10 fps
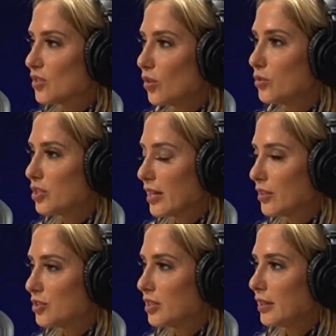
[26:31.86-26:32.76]
so
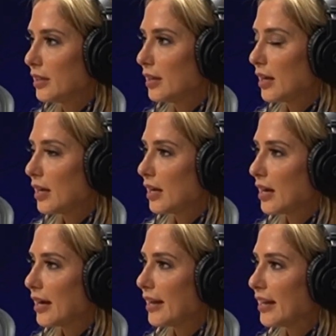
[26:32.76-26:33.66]
challenging.
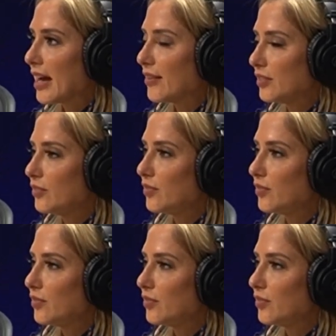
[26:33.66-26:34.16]
I haven't